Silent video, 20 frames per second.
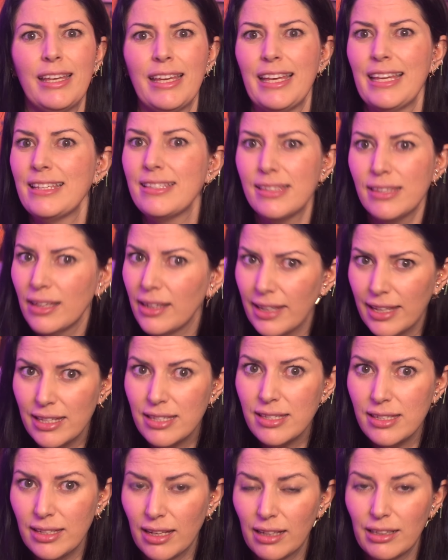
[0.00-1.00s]
Is the
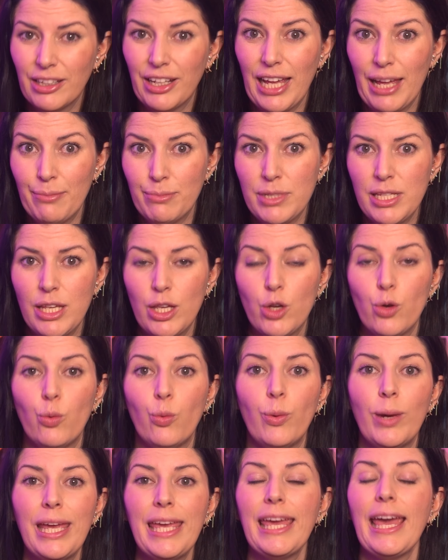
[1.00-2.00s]
list null or empty?
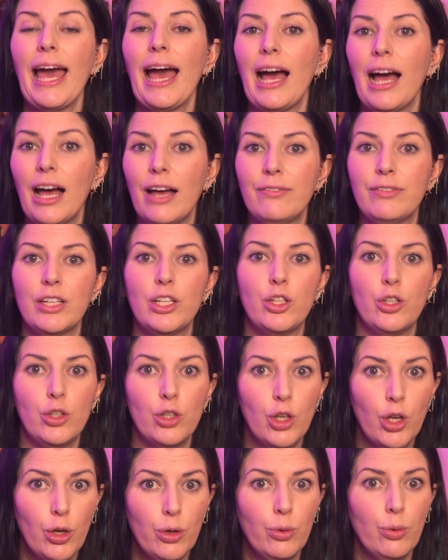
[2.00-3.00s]
We have
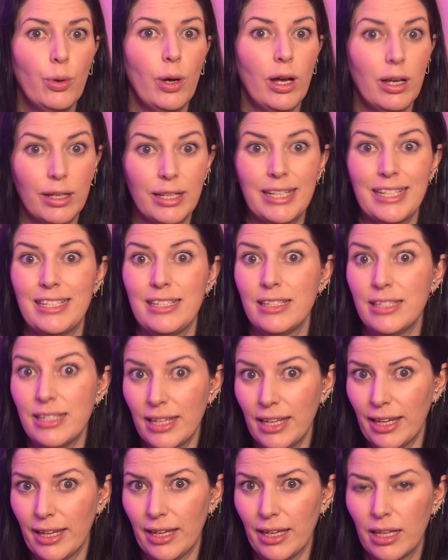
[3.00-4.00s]
no
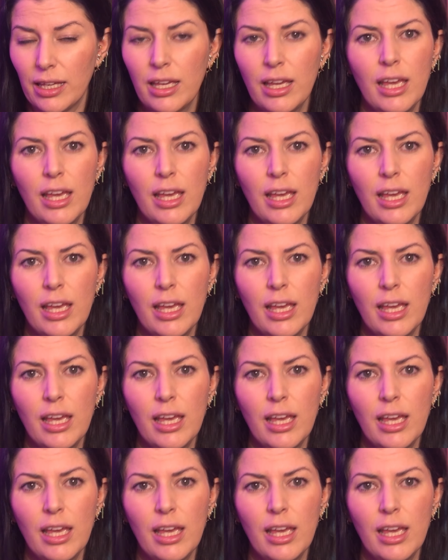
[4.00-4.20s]
idea.